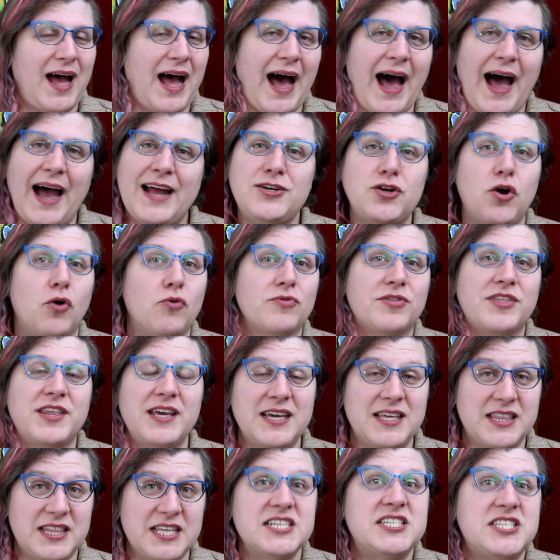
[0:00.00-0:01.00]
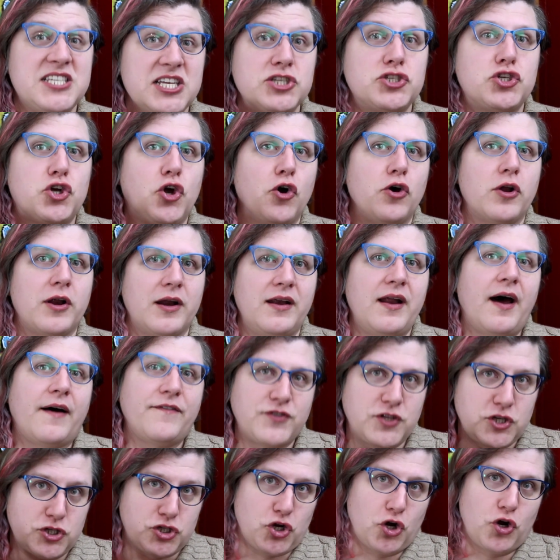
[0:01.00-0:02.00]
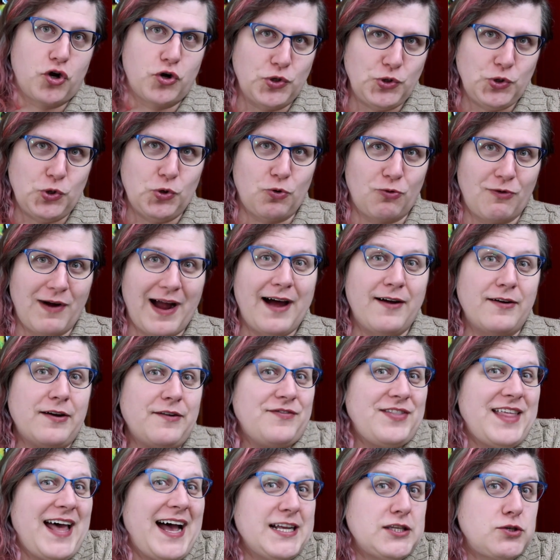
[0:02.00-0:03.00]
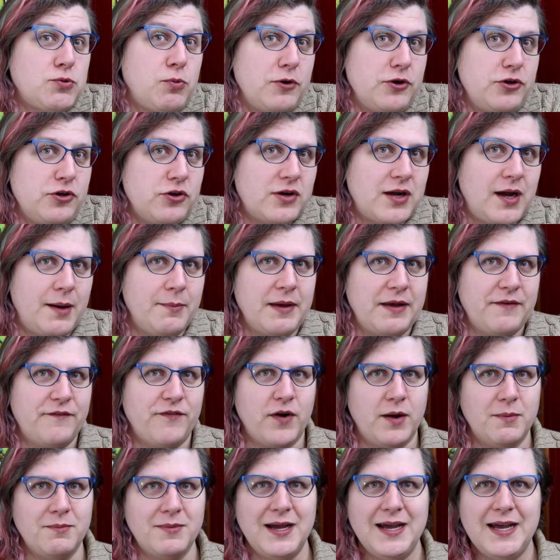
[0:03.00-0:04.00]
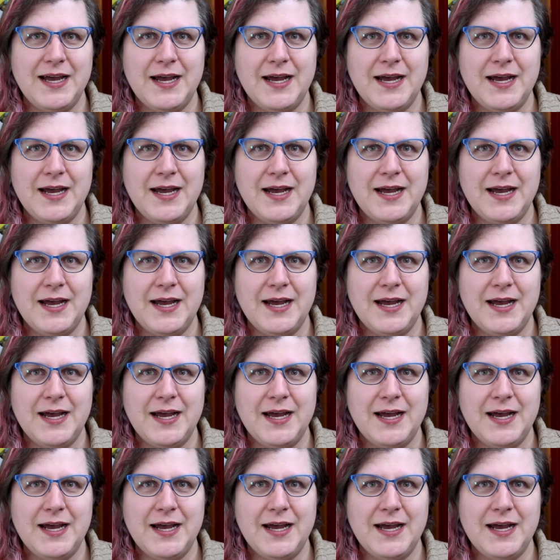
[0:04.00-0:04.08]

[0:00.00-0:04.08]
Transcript: I don't think this is good enough to turn you around if that's where you're coming from.